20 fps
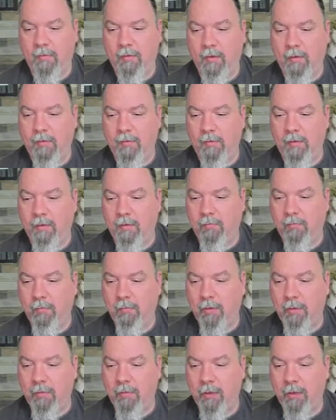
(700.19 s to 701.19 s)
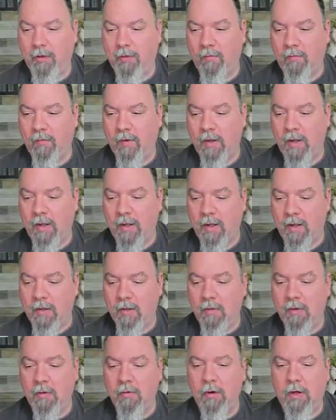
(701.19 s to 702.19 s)
I still live with my parents.
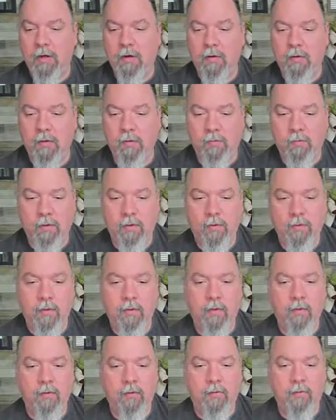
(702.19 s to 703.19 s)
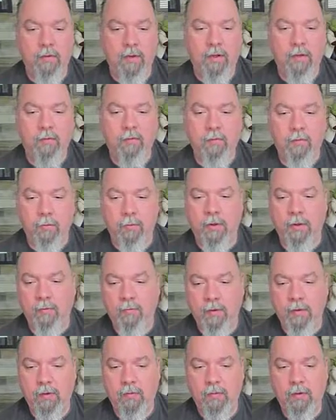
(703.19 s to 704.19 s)
You can create all these cute little designs for
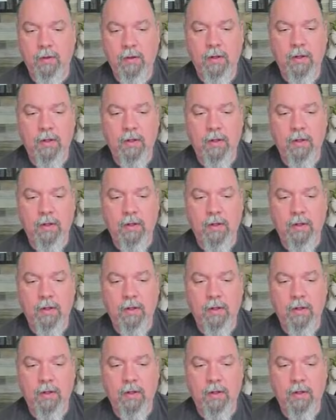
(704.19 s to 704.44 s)
onesies,